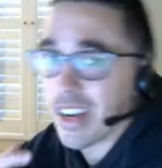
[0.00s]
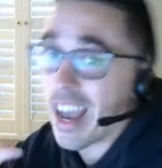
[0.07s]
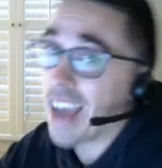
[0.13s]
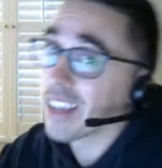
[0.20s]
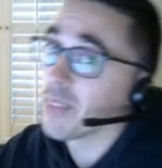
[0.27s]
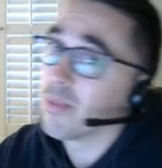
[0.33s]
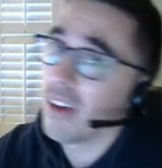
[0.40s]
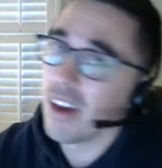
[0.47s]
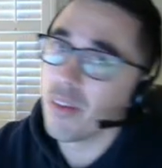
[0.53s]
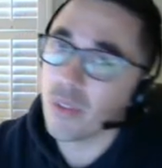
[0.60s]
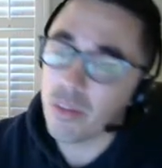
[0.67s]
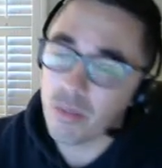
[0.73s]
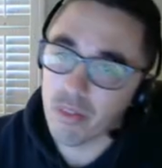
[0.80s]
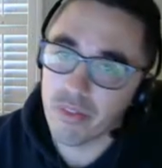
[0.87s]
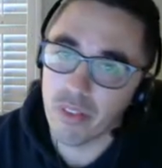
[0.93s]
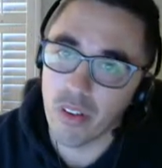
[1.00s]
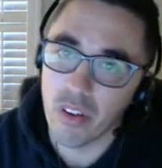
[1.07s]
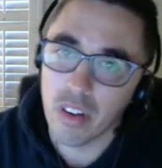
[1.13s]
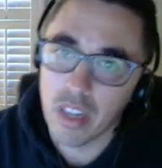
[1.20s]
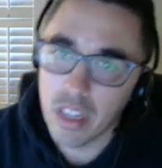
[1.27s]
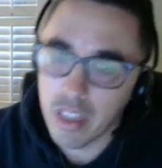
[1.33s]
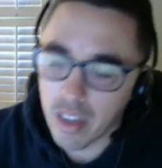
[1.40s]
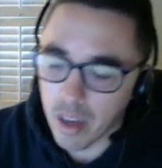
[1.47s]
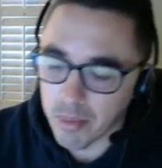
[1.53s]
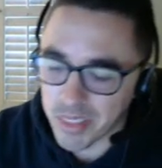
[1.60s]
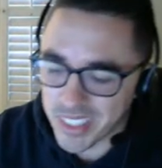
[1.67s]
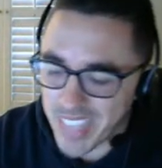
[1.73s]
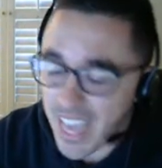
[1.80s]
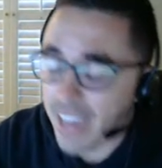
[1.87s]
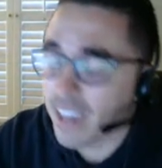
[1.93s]
Occupy. We prefer
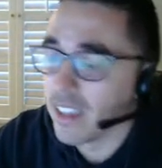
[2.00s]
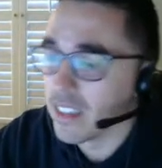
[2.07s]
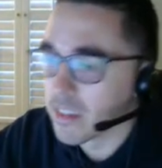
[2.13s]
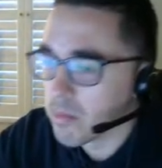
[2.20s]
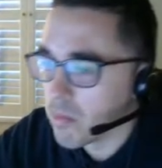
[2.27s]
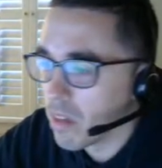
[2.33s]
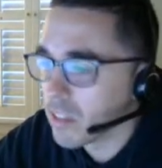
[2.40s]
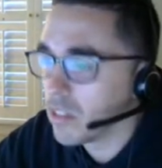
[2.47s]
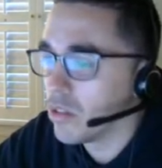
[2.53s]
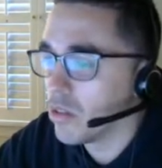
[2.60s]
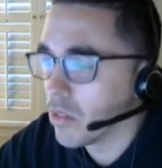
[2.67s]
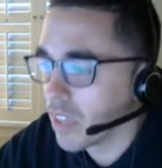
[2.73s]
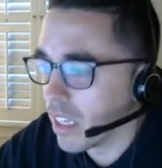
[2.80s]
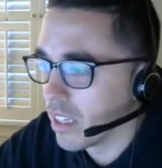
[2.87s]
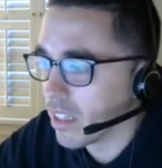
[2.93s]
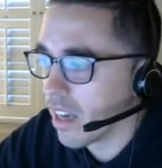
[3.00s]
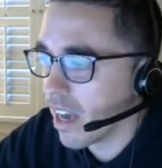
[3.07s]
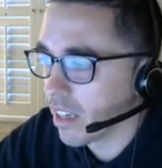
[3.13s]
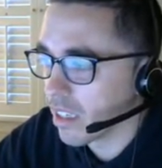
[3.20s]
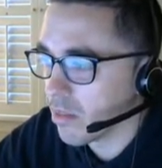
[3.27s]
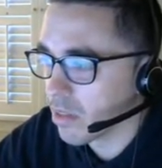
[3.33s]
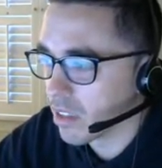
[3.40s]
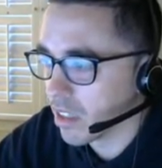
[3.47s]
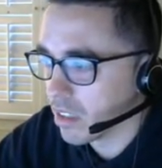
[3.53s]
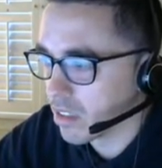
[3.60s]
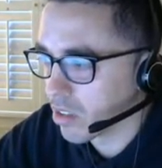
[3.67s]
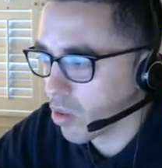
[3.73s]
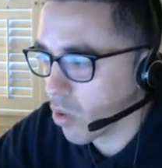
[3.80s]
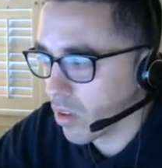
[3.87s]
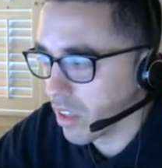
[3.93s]
stacking as much as you can at hockey because the
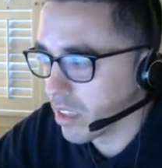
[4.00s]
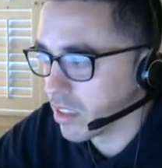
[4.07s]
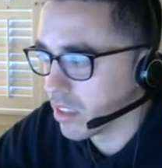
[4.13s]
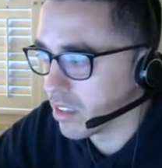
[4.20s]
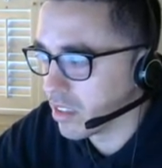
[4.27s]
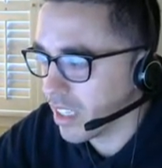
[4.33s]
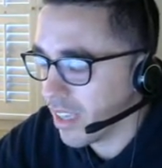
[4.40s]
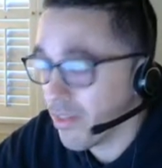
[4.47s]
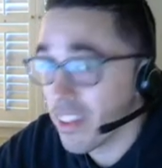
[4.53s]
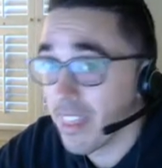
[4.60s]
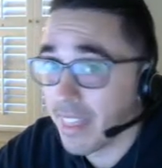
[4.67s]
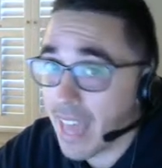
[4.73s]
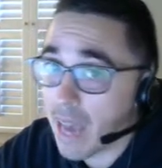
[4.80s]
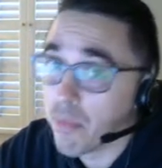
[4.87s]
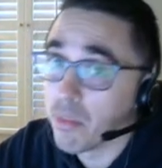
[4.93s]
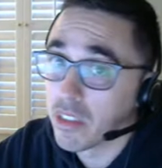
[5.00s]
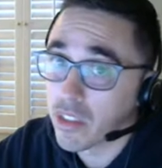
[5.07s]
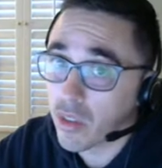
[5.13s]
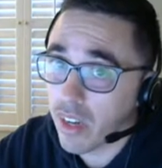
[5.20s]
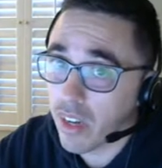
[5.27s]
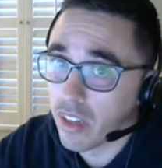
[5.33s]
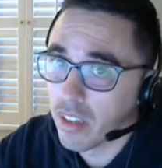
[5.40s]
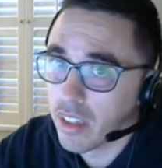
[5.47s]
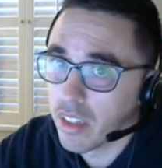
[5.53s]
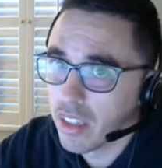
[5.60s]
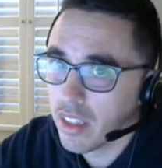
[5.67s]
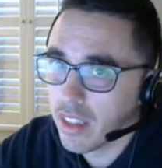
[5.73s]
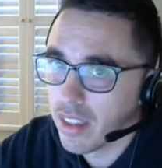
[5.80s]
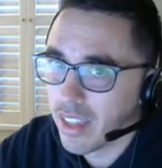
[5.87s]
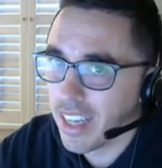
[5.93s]
correlation is even that much greater
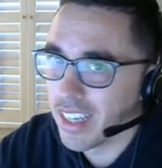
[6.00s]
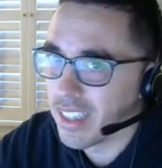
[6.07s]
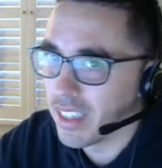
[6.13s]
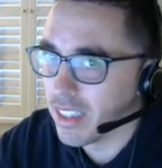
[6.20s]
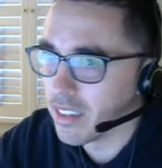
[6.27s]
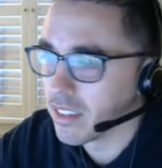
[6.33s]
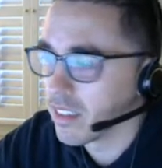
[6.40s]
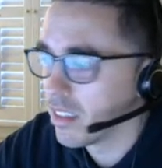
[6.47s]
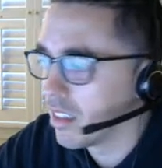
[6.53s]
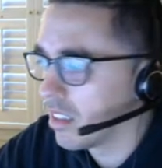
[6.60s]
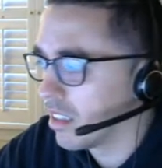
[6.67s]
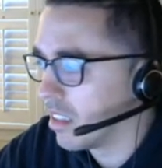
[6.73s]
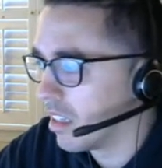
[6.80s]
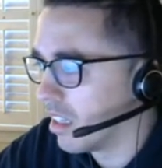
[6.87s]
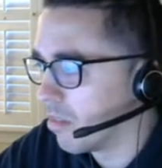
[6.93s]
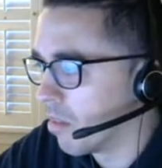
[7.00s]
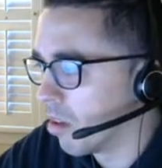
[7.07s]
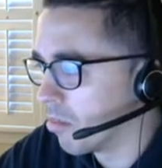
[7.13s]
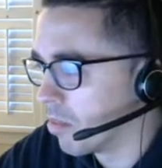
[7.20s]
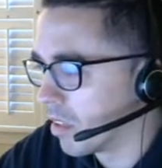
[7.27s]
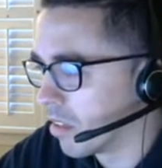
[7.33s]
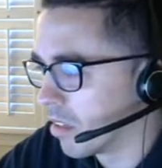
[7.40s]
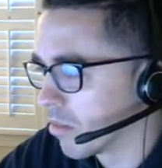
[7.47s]
than it is in MLB.